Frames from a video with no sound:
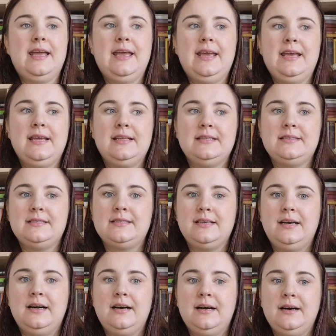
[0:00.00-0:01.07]
and
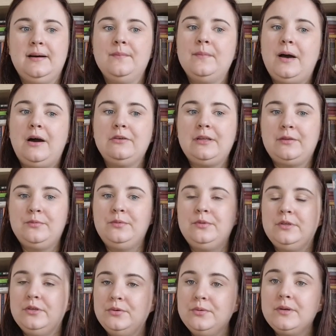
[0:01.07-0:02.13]
how that
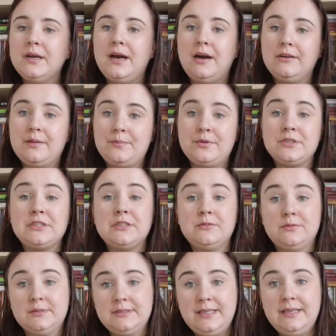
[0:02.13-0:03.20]
would look, how that
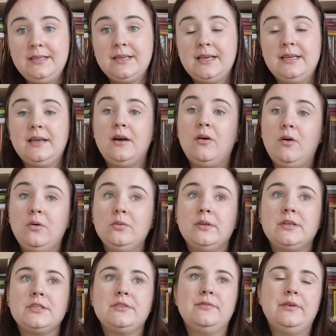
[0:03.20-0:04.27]
person would think, and how
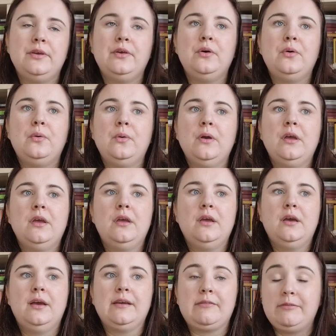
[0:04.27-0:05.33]
others will
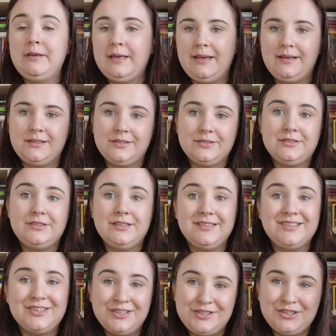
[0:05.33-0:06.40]
react
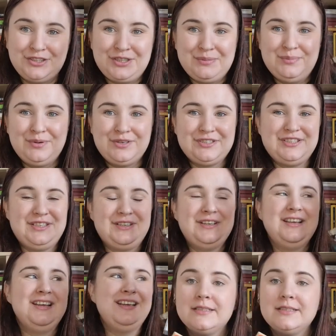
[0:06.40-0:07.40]
to a certain person.